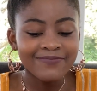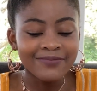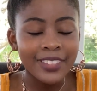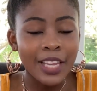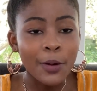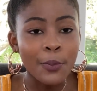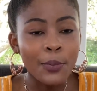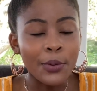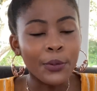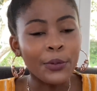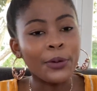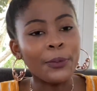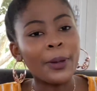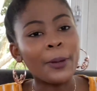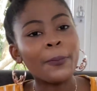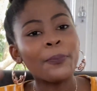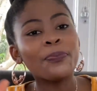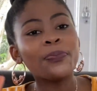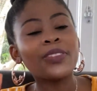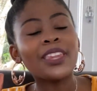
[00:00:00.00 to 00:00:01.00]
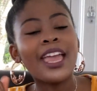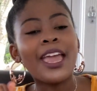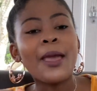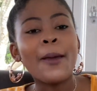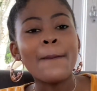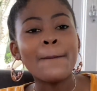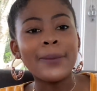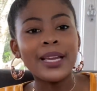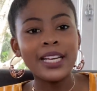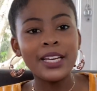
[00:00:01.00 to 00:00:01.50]
it broke me.
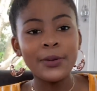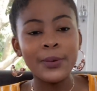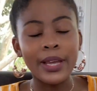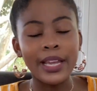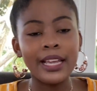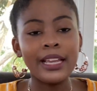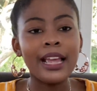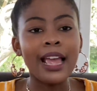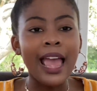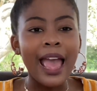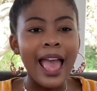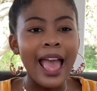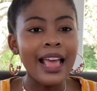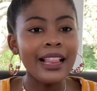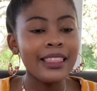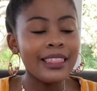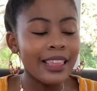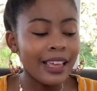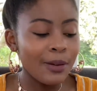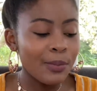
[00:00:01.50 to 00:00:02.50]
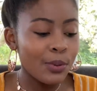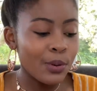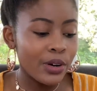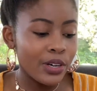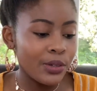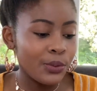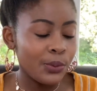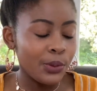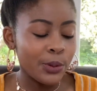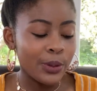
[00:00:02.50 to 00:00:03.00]
But anyway, at that
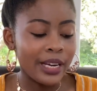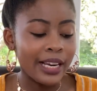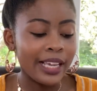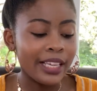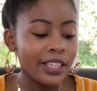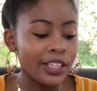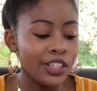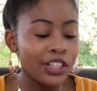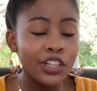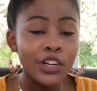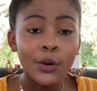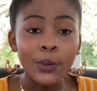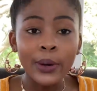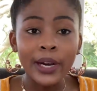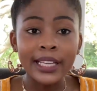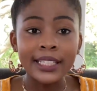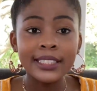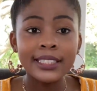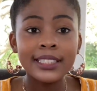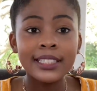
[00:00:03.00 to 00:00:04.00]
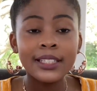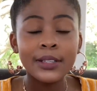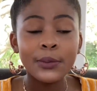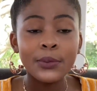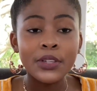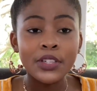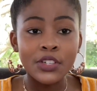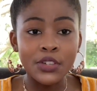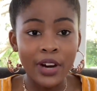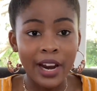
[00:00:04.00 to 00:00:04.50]
point we were like, you know what,
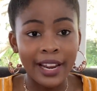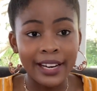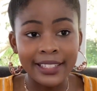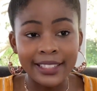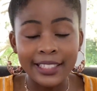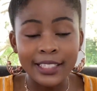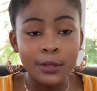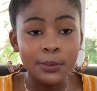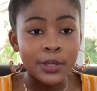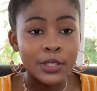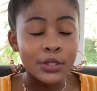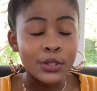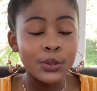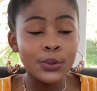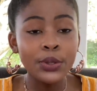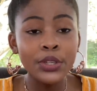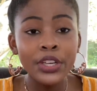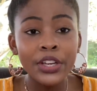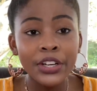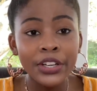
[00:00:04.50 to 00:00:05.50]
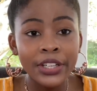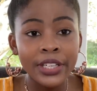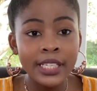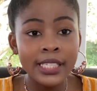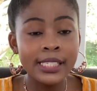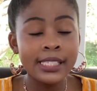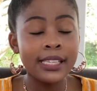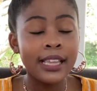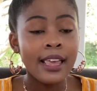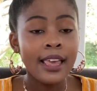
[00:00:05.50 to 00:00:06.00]
we tried. It's been 2
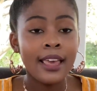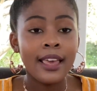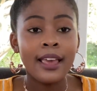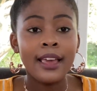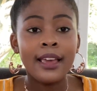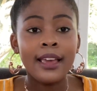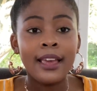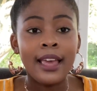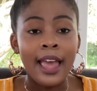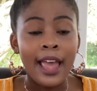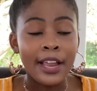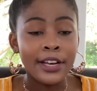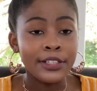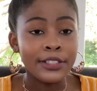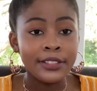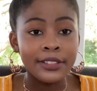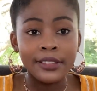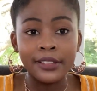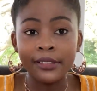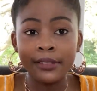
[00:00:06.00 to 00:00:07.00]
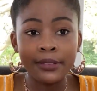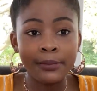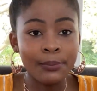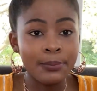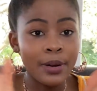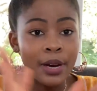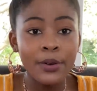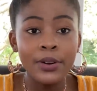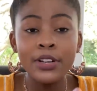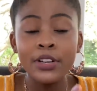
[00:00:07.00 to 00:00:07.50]
years and
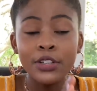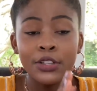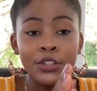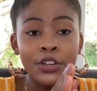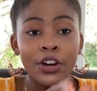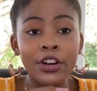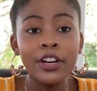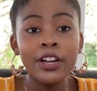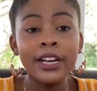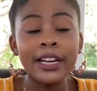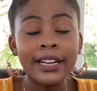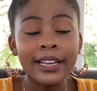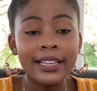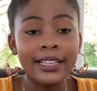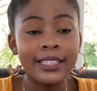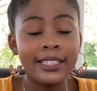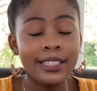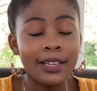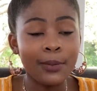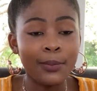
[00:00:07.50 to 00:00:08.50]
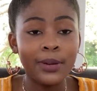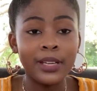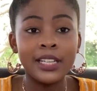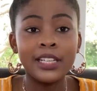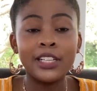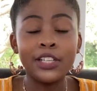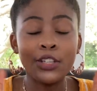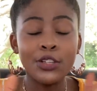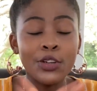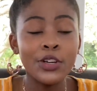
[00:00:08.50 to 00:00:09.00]
apparently you're not ready,
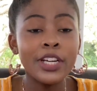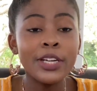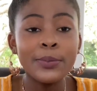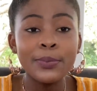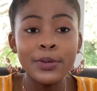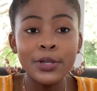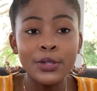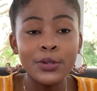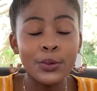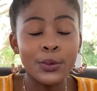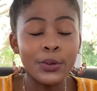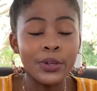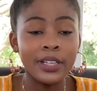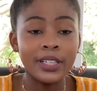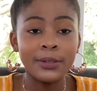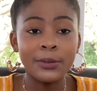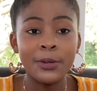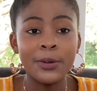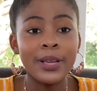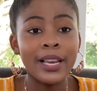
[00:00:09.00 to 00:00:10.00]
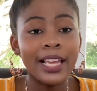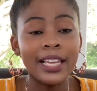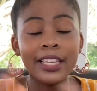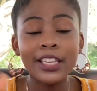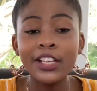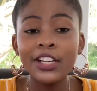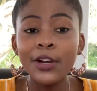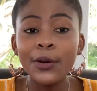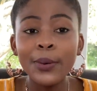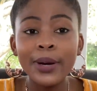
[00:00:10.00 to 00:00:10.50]
apparently you're immature. We were like,
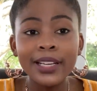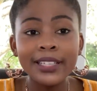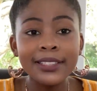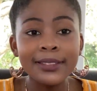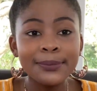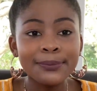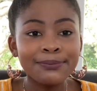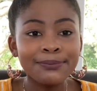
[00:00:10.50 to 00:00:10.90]
you know what,